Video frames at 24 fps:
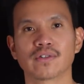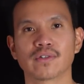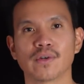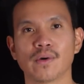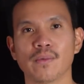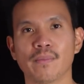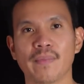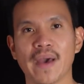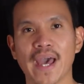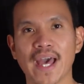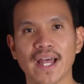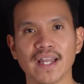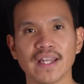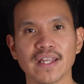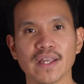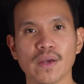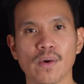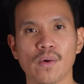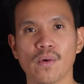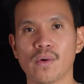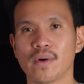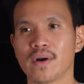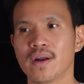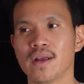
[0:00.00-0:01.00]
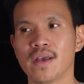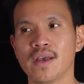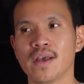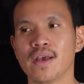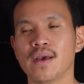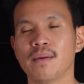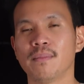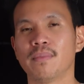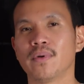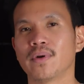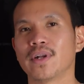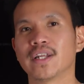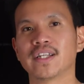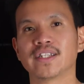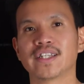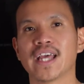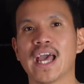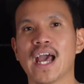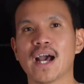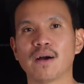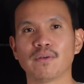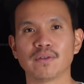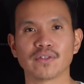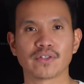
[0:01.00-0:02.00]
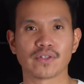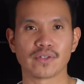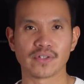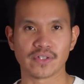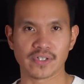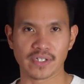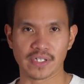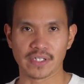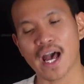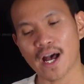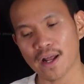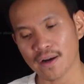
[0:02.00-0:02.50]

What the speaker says: so badly or putting towels or sheets.